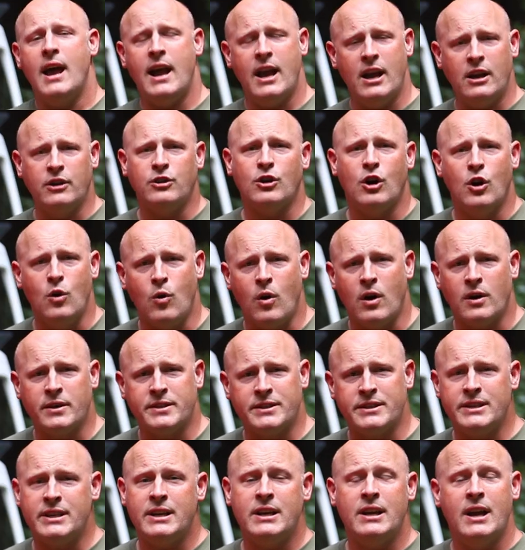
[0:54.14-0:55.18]
and
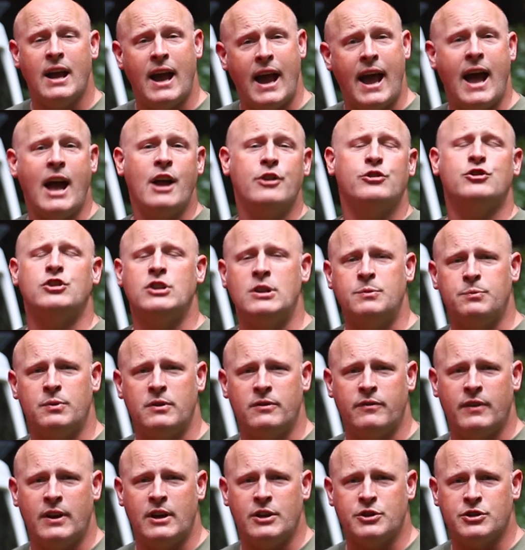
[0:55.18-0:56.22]
ORC at Jeep
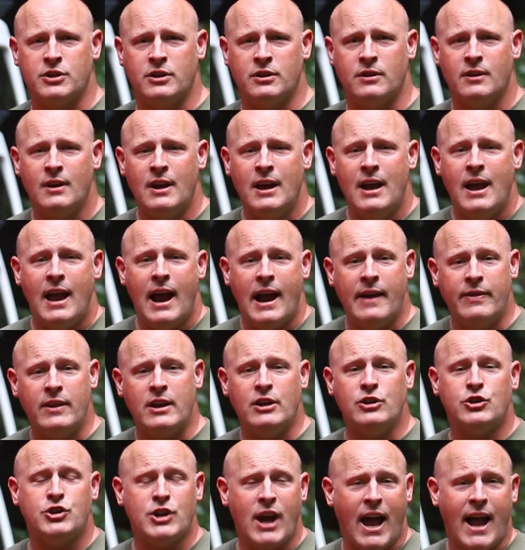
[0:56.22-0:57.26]
Invasion. And
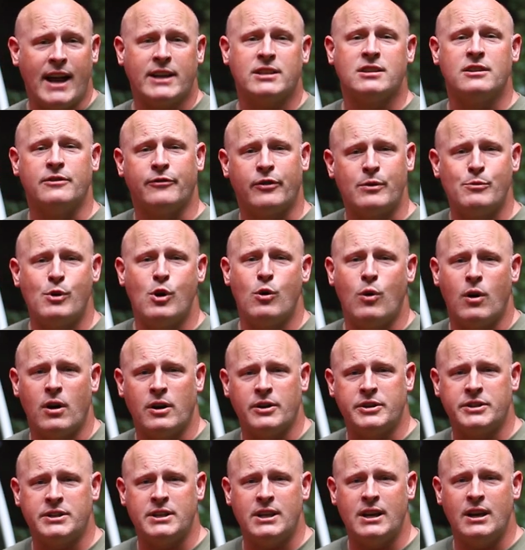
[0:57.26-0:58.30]
then Jackson from
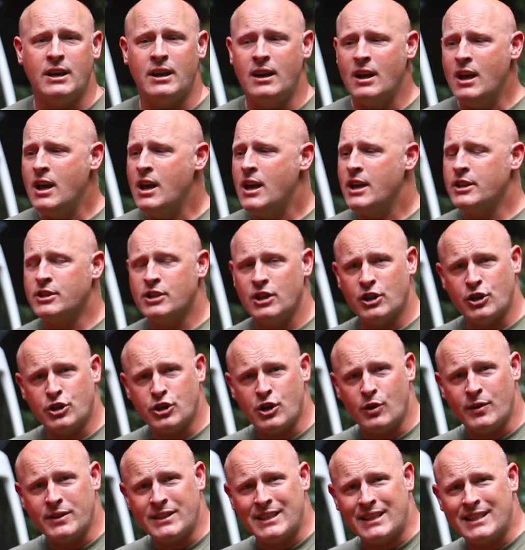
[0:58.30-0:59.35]
ORC is going to
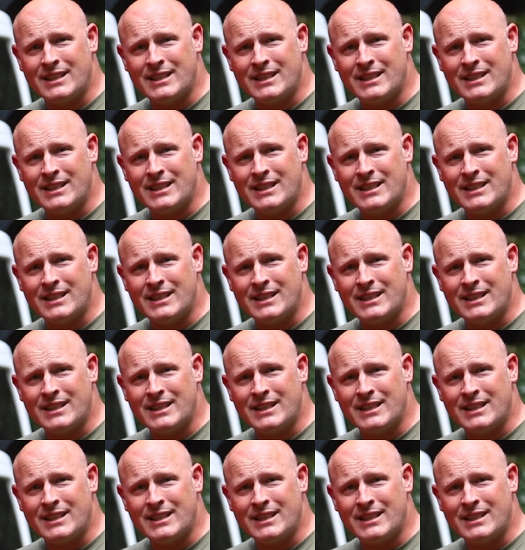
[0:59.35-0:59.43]
show us